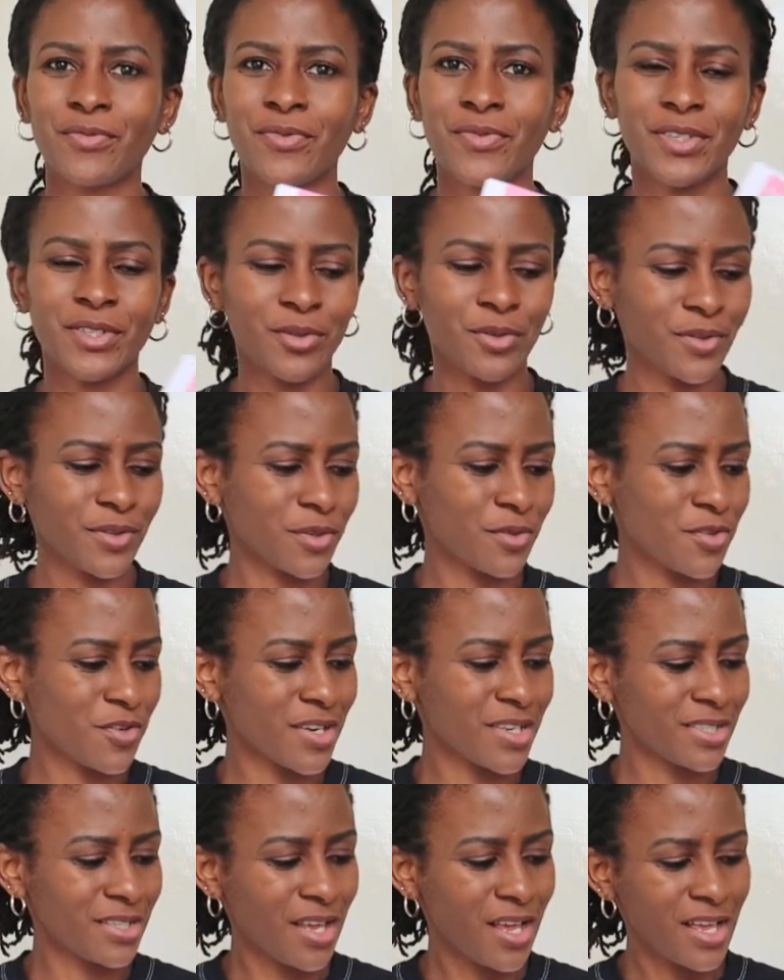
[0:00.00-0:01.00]
fit on the
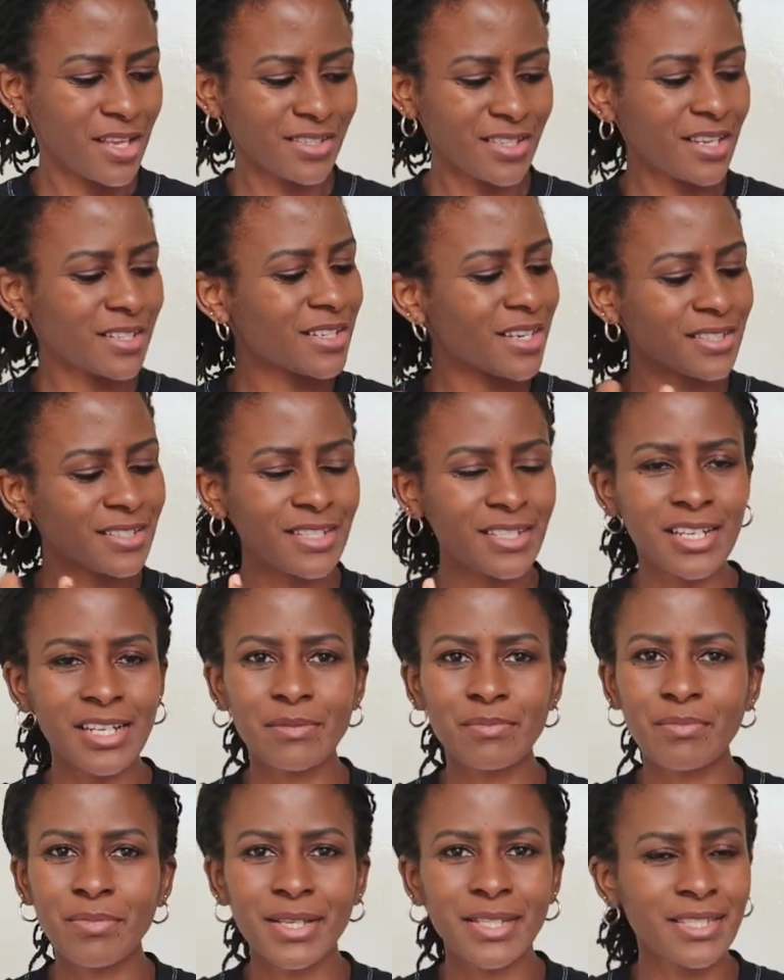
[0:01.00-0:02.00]
dress. So I just
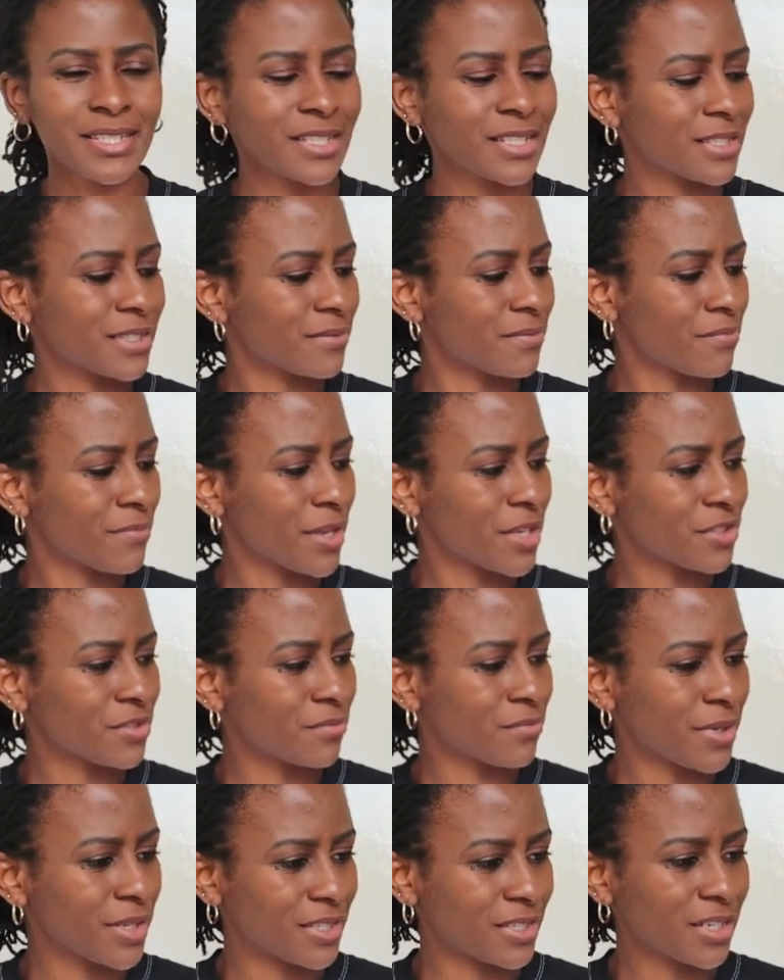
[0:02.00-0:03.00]
needed basic
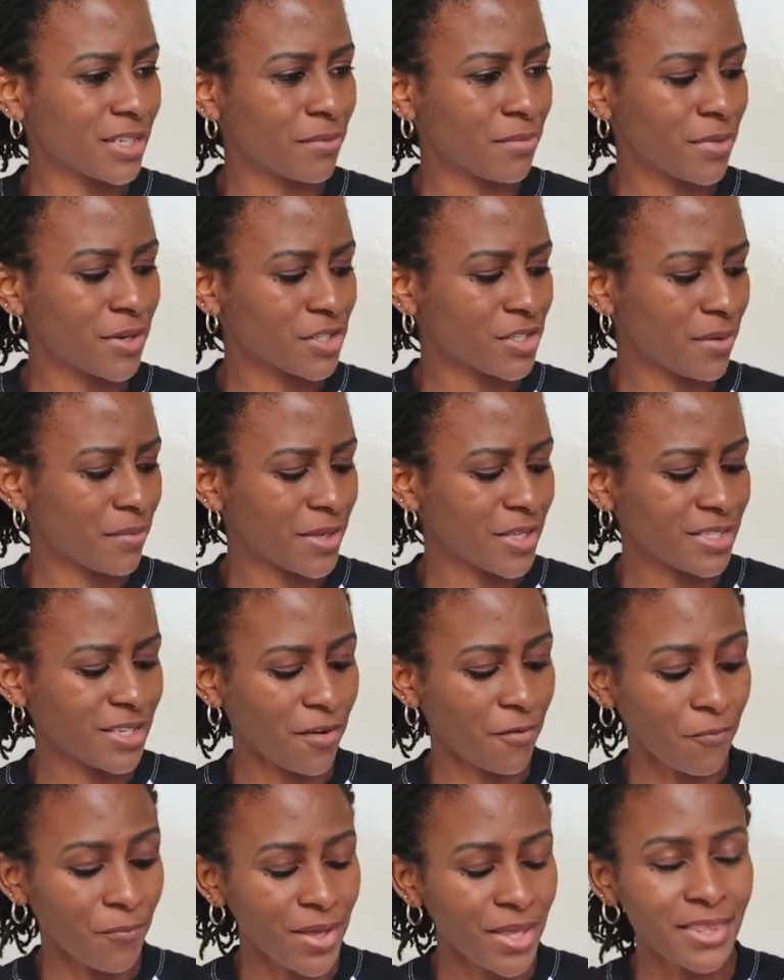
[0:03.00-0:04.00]
measurements. I
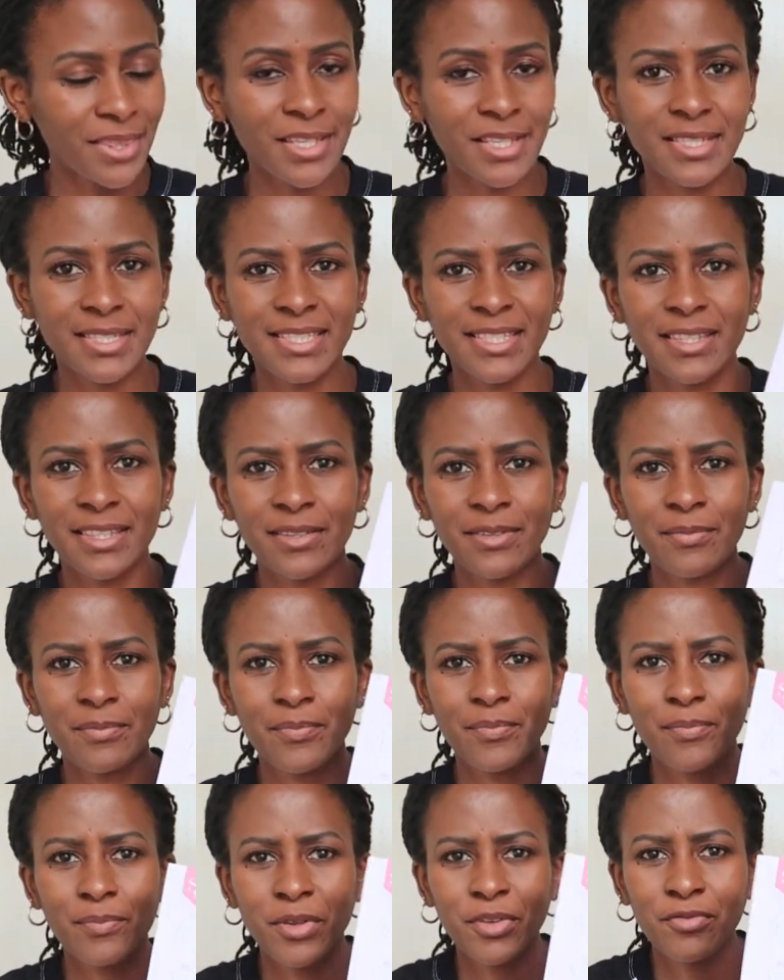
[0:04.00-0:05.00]
made this
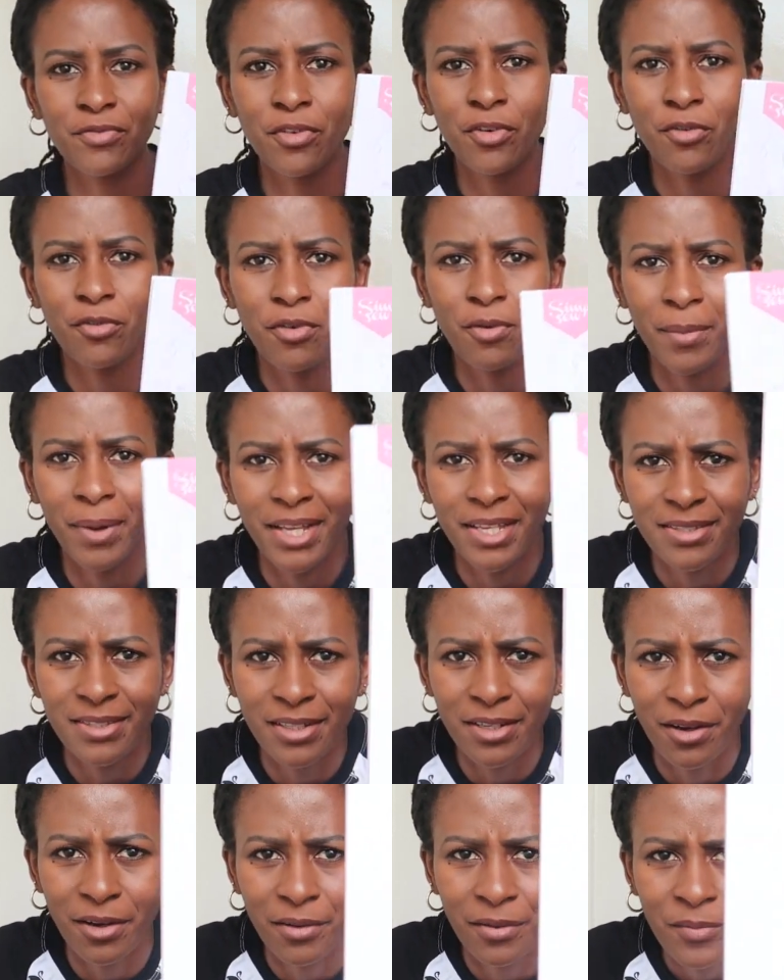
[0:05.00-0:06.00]
before for
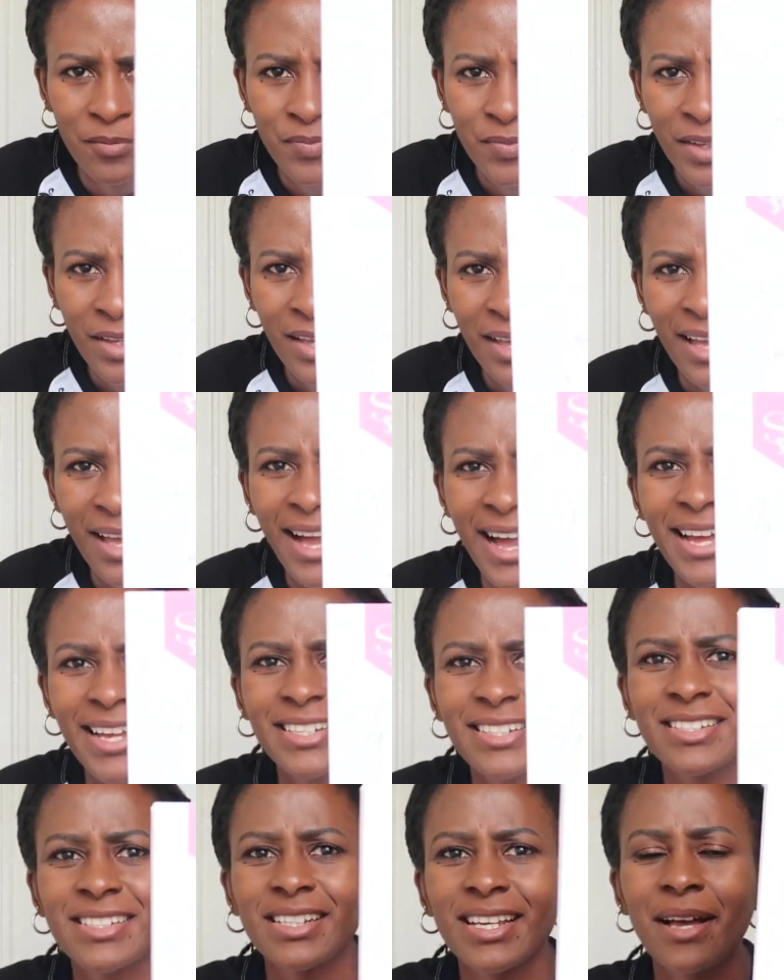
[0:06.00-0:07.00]
myself, and
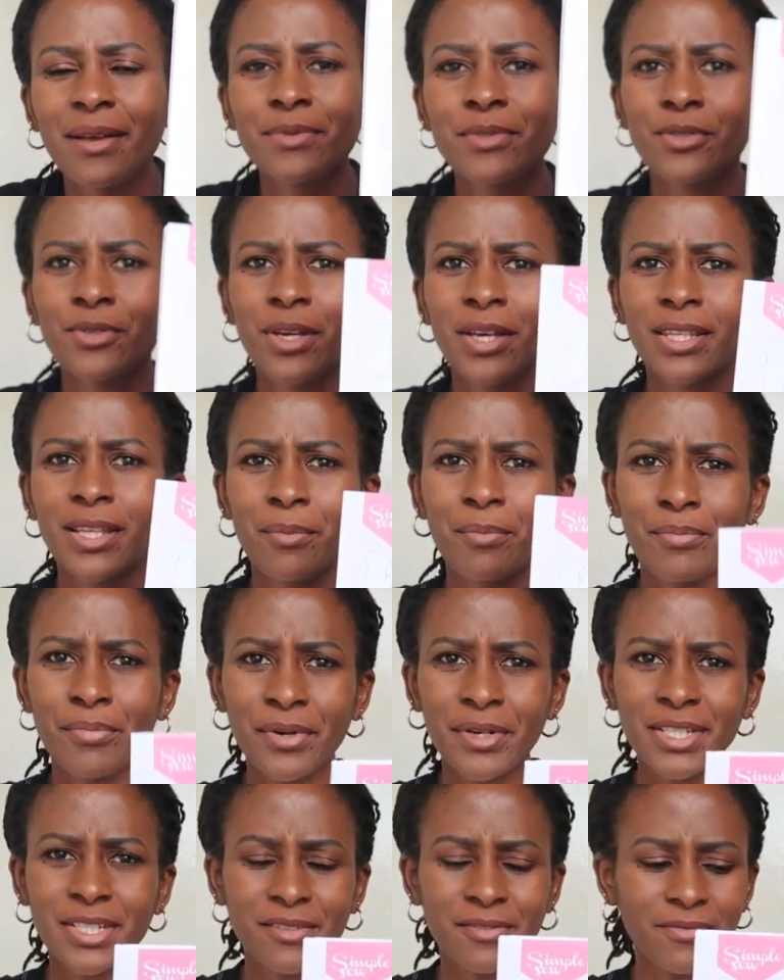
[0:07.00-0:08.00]
it comes together
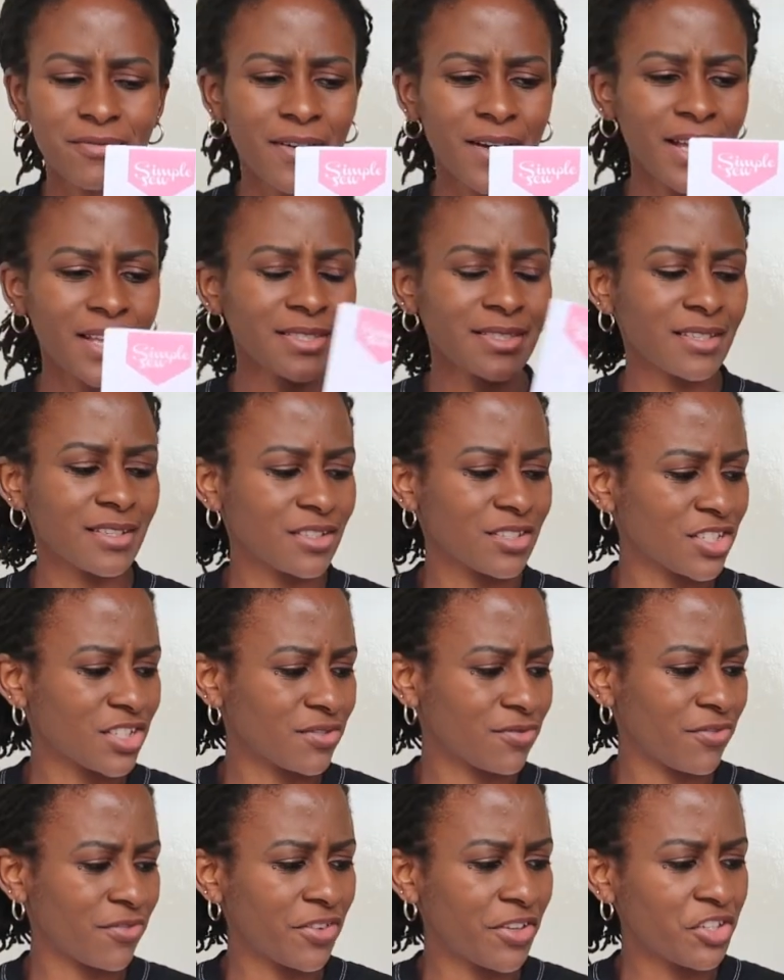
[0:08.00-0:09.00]
pretty fast.
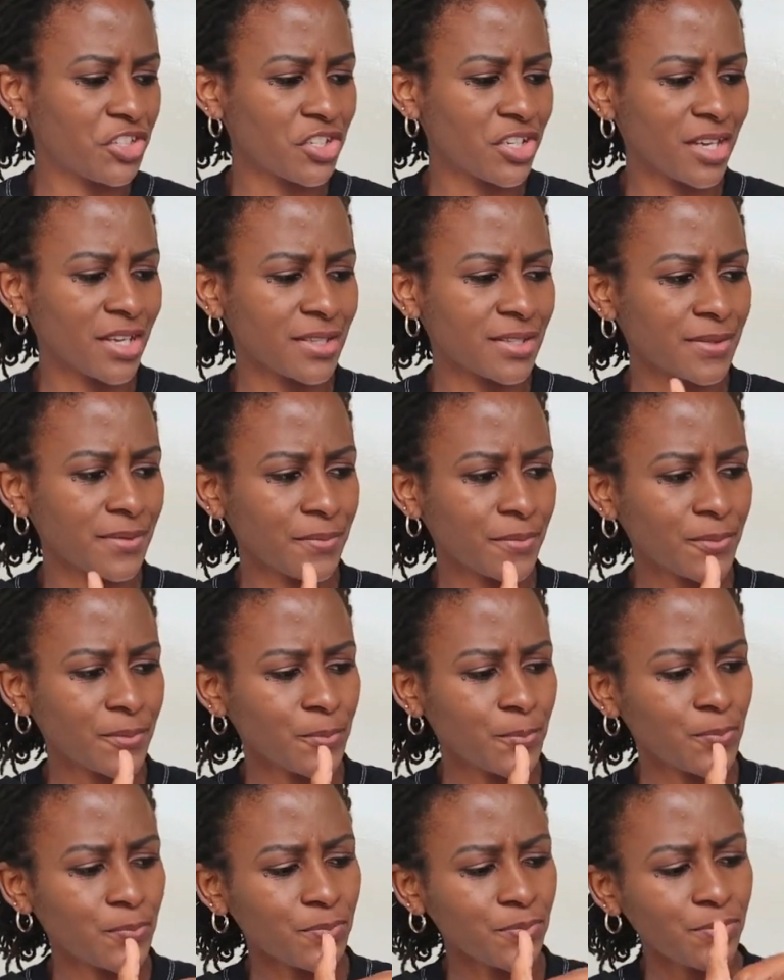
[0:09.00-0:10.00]
It features
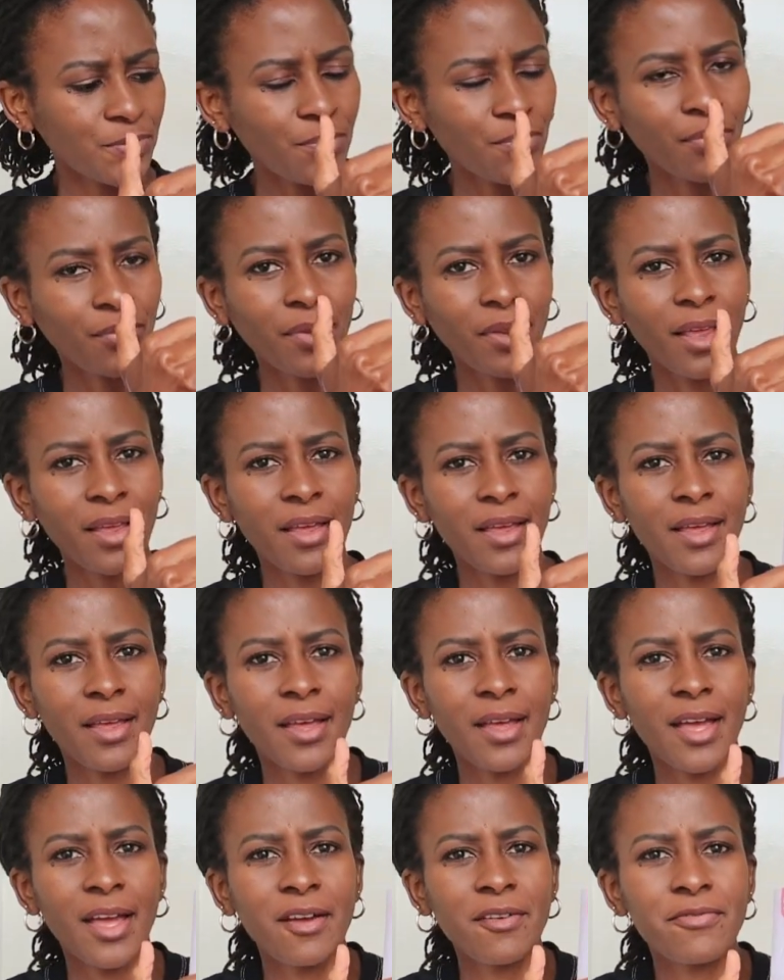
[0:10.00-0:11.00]

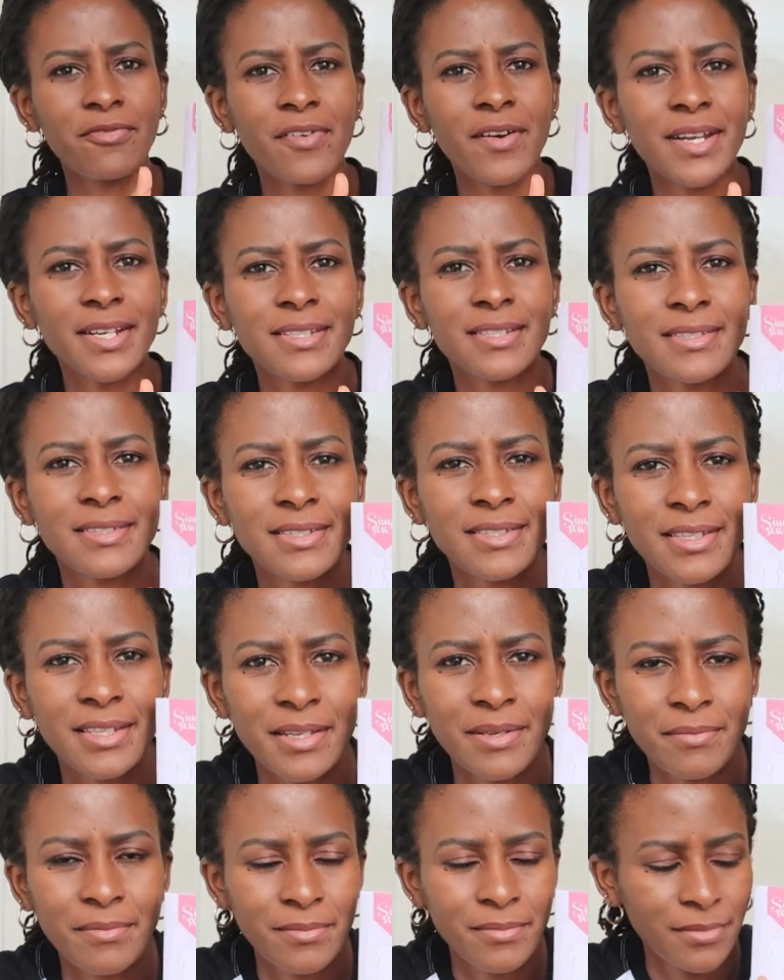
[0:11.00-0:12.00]
a front
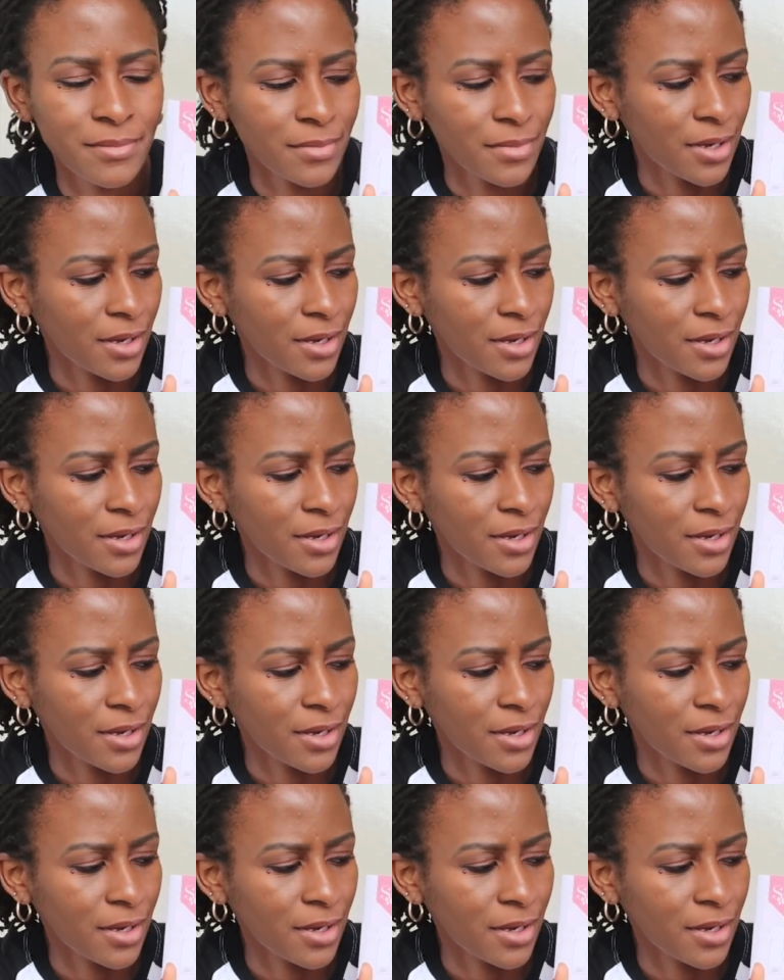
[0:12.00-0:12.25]
seam,